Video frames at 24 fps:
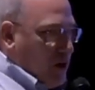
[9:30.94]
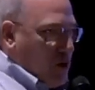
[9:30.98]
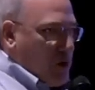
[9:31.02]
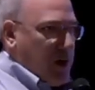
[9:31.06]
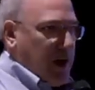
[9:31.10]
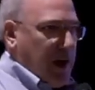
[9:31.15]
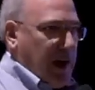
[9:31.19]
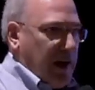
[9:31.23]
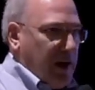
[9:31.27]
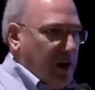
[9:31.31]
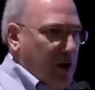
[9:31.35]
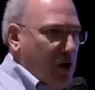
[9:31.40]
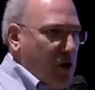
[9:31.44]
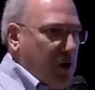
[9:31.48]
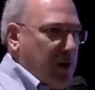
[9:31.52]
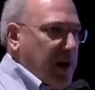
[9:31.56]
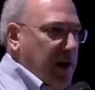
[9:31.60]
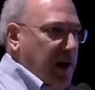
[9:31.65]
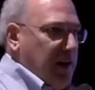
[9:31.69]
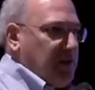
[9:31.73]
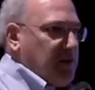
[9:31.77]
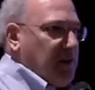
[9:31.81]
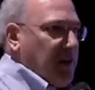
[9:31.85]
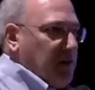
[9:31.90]
Okay,
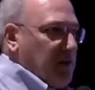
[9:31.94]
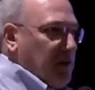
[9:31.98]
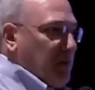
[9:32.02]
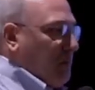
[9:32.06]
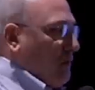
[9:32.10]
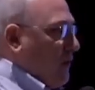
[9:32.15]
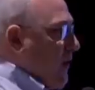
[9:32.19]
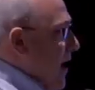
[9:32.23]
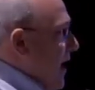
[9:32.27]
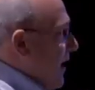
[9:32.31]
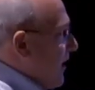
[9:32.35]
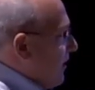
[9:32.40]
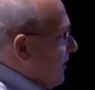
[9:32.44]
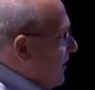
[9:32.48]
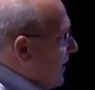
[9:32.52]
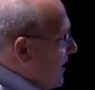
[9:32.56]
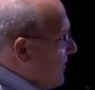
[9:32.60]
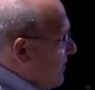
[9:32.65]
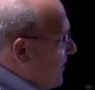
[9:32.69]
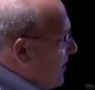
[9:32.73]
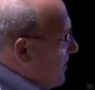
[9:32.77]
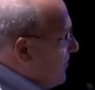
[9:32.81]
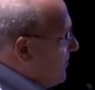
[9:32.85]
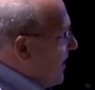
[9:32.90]
okay, says the fracker.
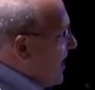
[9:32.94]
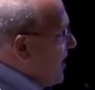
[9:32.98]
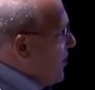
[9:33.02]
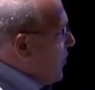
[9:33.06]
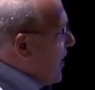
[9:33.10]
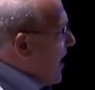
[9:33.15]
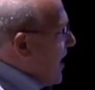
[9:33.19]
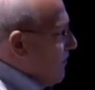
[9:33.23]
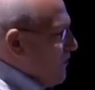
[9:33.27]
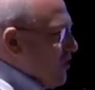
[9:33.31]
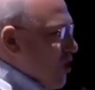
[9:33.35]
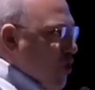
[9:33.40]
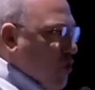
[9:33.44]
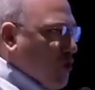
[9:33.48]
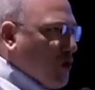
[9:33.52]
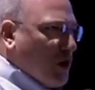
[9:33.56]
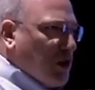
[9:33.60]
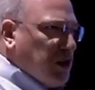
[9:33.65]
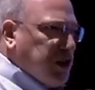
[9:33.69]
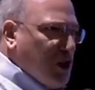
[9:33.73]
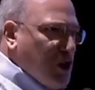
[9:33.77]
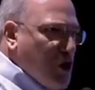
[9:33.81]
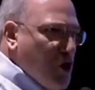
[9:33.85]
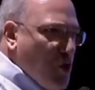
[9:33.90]
Let's concede we have no
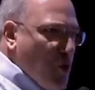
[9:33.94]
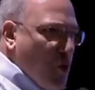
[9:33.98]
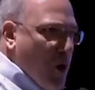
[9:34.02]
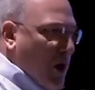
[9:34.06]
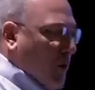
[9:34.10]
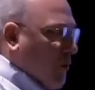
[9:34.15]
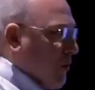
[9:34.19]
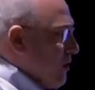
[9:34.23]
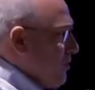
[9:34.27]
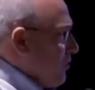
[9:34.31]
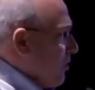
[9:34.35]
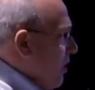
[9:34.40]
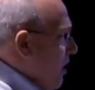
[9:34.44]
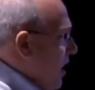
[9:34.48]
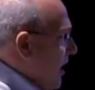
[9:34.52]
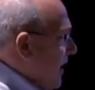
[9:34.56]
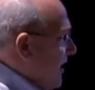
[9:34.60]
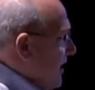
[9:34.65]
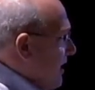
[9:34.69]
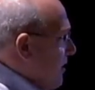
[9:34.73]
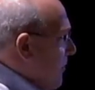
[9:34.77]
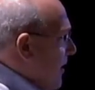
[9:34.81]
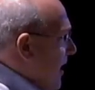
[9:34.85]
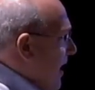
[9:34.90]
clue what we're
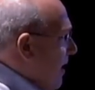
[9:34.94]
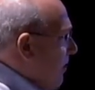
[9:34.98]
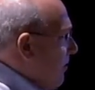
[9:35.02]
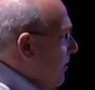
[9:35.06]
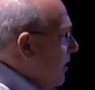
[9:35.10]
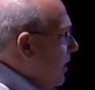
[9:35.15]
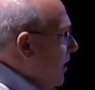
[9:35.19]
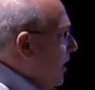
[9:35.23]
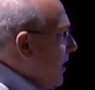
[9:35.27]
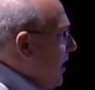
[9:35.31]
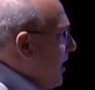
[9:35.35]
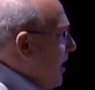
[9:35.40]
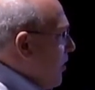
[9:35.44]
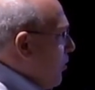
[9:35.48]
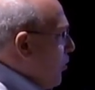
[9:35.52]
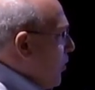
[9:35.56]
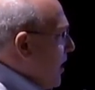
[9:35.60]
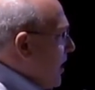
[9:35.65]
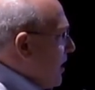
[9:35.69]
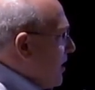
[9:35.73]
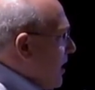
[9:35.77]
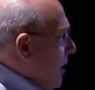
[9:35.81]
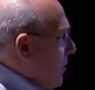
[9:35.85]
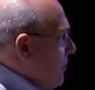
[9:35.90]
talking about
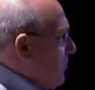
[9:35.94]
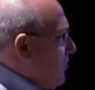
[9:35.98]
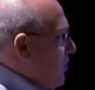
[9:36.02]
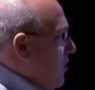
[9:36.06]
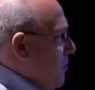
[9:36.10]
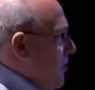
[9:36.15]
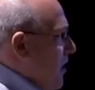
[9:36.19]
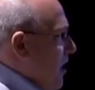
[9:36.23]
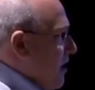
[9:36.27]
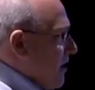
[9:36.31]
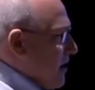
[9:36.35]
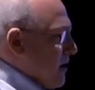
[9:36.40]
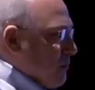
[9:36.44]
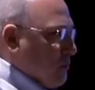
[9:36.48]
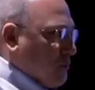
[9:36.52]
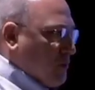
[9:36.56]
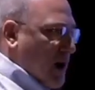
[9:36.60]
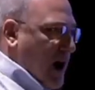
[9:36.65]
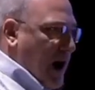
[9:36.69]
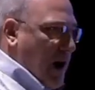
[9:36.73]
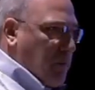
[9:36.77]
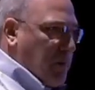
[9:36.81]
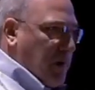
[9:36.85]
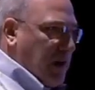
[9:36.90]
when it comes to American
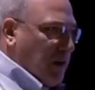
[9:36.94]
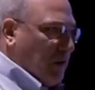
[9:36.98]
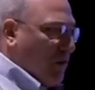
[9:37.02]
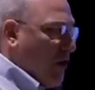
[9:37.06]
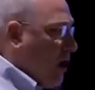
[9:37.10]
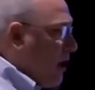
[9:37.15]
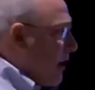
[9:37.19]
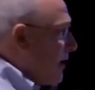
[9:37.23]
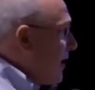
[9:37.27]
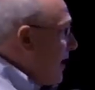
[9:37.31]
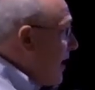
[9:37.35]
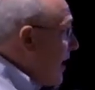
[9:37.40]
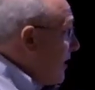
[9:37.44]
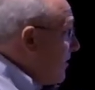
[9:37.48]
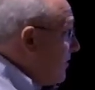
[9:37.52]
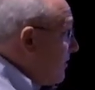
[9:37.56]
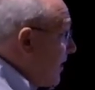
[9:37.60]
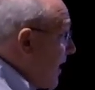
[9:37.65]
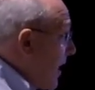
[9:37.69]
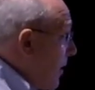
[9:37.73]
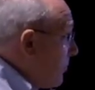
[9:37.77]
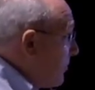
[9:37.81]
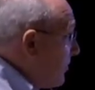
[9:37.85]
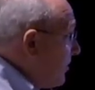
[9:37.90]
property law
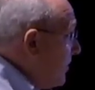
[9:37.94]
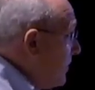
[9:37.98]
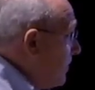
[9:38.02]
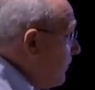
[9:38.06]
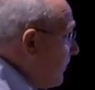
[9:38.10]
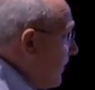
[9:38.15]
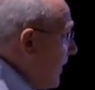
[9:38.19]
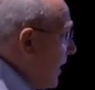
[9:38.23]
concepts.